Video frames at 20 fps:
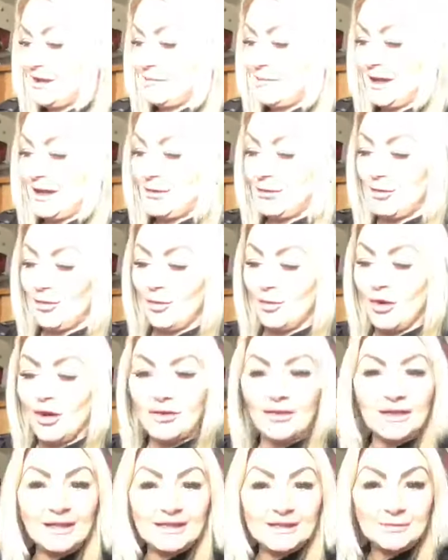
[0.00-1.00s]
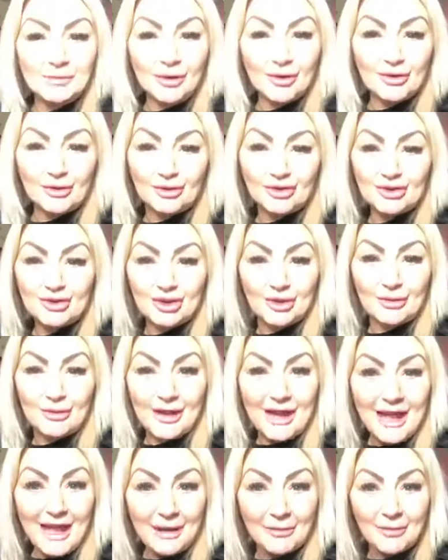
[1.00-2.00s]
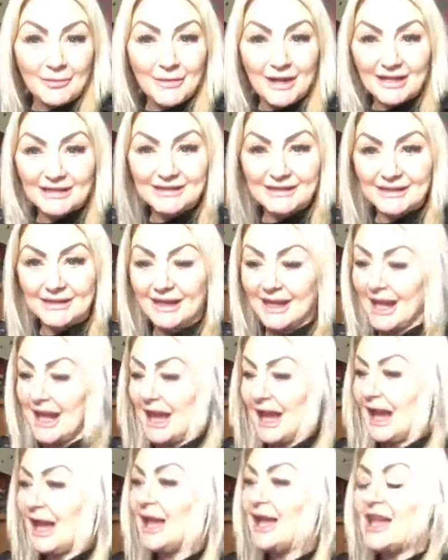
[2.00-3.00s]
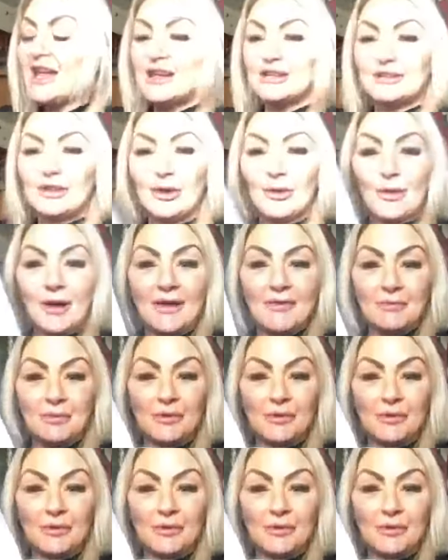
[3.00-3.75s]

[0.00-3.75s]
about what these products do and how amazing they are. So I've